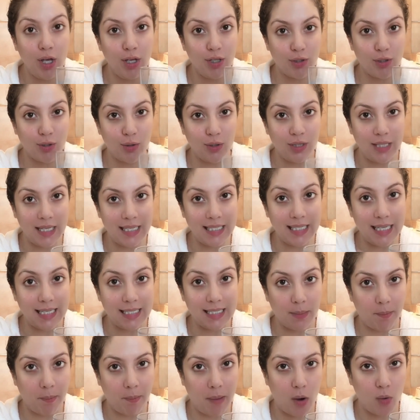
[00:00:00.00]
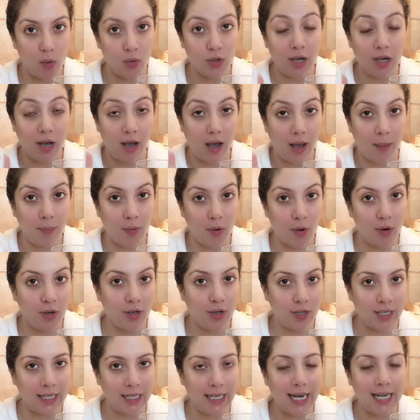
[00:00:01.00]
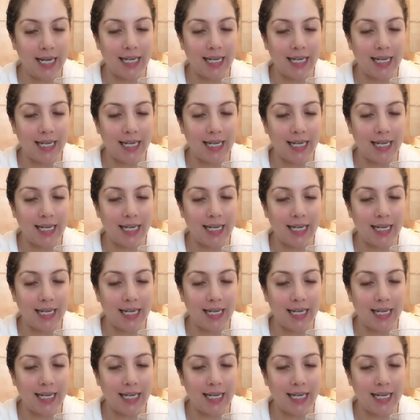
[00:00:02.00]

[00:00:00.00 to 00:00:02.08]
So this is a powder. I'm going to create